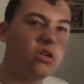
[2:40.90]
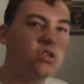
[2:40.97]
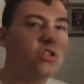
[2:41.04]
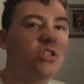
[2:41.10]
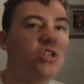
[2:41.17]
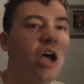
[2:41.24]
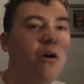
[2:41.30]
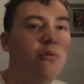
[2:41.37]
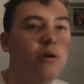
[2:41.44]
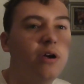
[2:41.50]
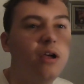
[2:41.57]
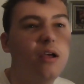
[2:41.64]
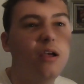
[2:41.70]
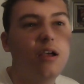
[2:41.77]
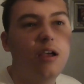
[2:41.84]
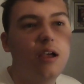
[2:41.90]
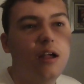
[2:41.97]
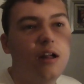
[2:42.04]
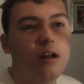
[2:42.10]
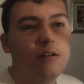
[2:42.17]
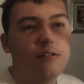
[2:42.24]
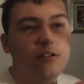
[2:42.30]
So,
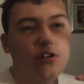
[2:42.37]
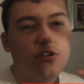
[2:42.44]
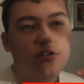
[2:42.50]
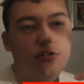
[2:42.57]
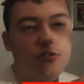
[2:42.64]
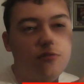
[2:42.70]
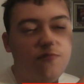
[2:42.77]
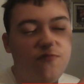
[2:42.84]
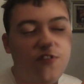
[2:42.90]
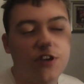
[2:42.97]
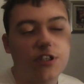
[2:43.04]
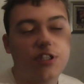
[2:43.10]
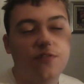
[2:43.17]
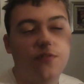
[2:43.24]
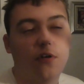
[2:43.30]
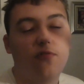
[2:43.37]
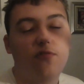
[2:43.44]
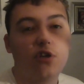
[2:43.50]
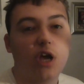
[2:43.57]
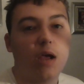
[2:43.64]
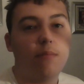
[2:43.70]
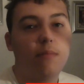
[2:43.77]
first of all, for
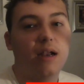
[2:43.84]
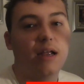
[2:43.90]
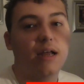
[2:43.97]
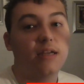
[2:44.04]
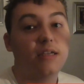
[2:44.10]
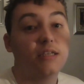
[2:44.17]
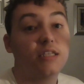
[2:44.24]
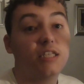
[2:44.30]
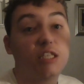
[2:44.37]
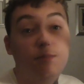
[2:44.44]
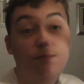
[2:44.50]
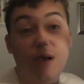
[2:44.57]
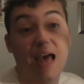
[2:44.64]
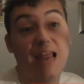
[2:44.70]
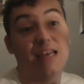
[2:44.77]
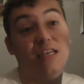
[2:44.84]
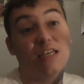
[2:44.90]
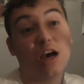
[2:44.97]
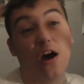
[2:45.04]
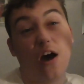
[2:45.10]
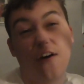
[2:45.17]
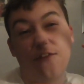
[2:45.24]
Drayton Manor,
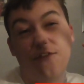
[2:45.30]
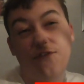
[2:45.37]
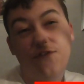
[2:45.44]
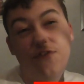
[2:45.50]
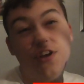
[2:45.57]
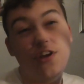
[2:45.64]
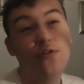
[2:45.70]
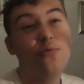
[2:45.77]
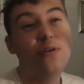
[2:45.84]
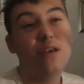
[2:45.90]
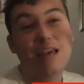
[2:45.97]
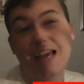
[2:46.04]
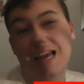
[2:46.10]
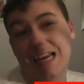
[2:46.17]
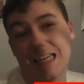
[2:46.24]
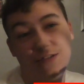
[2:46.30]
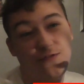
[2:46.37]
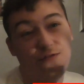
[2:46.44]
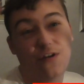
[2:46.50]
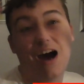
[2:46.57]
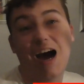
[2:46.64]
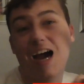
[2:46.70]
spend a few years,
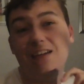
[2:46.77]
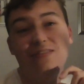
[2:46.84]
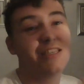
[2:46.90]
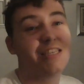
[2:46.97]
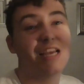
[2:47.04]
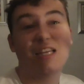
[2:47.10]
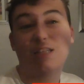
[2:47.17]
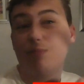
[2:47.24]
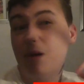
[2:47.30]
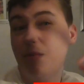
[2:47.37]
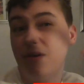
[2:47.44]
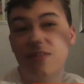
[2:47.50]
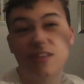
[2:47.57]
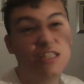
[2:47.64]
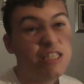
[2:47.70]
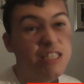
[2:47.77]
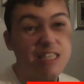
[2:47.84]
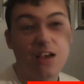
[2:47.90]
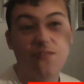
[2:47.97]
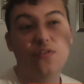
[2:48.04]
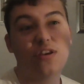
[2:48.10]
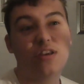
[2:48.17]
five, six, maybe even
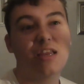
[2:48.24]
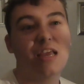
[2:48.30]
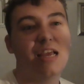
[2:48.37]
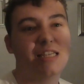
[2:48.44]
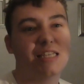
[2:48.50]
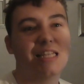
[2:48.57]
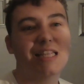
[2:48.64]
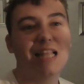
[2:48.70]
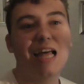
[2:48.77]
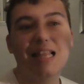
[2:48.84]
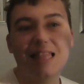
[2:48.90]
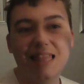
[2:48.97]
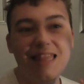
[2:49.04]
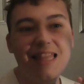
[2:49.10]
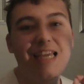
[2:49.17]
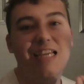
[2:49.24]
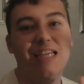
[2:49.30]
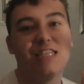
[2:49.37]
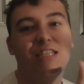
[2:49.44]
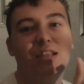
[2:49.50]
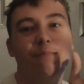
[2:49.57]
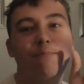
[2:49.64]
seven years at, at
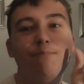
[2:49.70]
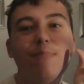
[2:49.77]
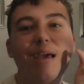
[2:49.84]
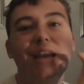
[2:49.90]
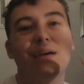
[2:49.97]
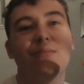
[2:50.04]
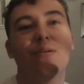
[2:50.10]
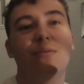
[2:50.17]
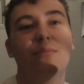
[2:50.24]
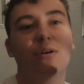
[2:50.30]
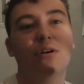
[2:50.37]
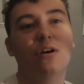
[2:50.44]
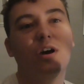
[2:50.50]
least, minimum,